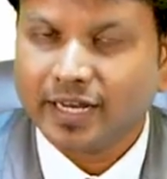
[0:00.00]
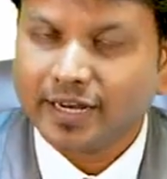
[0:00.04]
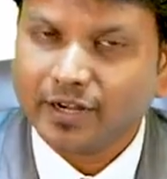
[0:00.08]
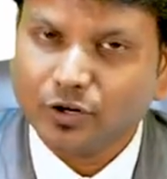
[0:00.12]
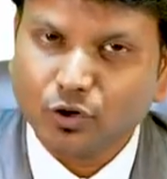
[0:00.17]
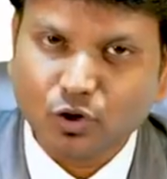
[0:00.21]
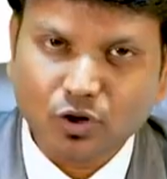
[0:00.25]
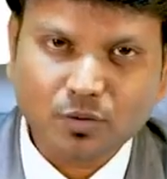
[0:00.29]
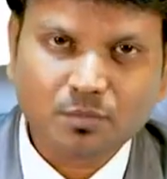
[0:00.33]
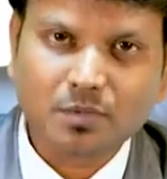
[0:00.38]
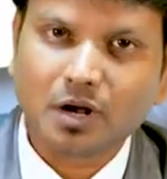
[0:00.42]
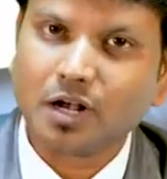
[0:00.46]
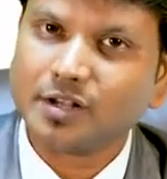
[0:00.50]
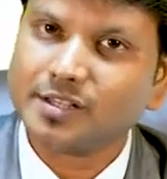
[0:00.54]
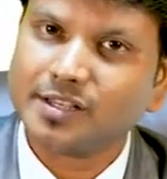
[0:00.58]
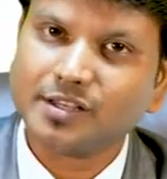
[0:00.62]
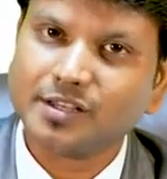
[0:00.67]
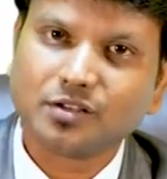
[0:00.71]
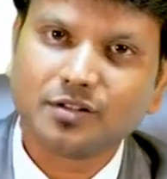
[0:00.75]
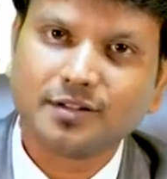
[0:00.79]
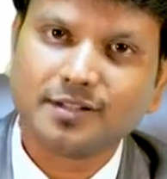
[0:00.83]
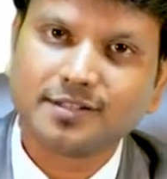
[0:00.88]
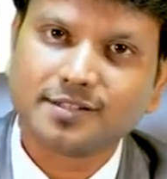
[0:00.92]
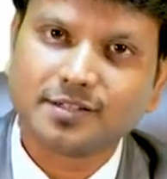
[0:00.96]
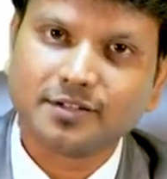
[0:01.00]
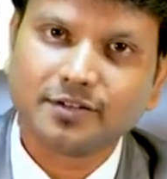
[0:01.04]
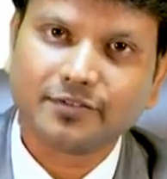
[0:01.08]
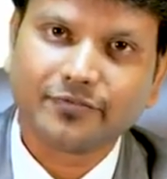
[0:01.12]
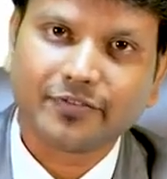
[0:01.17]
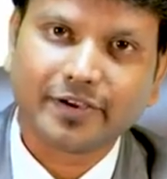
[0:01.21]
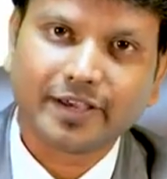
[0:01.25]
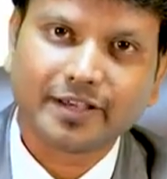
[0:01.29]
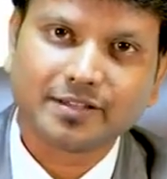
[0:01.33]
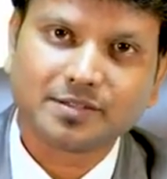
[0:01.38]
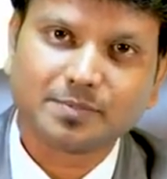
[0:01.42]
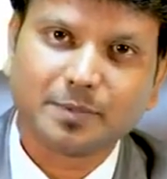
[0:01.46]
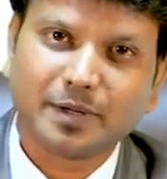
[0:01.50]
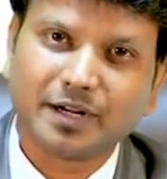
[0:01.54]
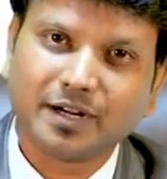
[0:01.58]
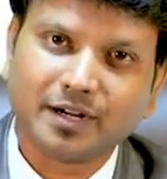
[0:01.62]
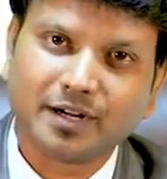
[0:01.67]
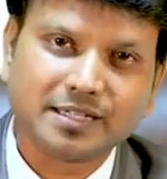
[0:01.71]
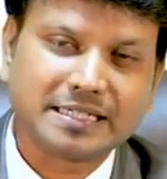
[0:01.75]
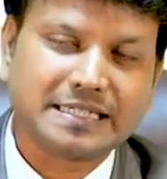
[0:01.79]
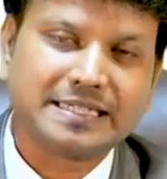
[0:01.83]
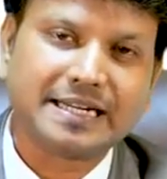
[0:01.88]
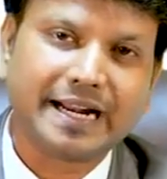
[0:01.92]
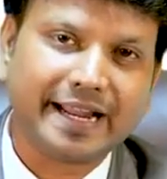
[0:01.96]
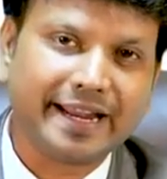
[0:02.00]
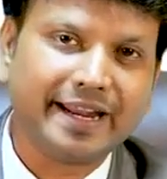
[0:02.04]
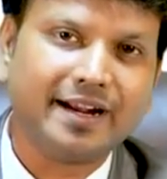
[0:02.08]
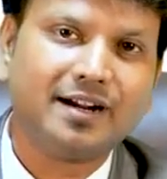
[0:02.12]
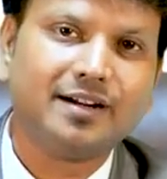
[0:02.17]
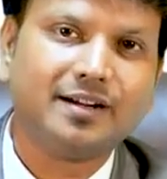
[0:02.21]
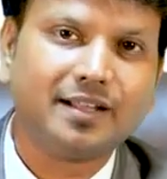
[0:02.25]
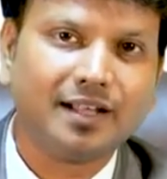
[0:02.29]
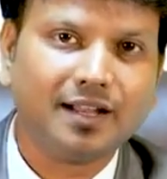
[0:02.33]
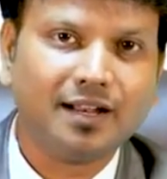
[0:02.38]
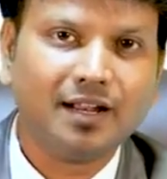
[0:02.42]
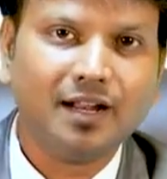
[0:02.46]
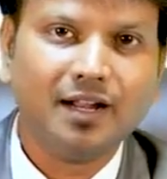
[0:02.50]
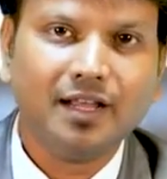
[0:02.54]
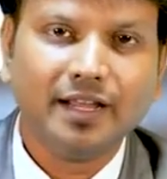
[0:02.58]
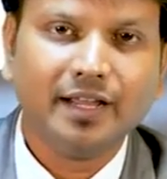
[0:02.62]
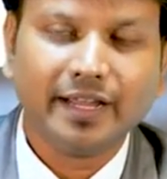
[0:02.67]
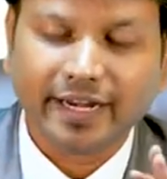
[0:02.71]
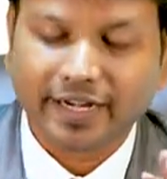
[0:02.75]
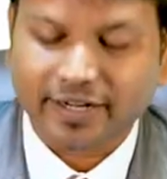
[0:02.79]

No markings on the surface, but it is dry and dull.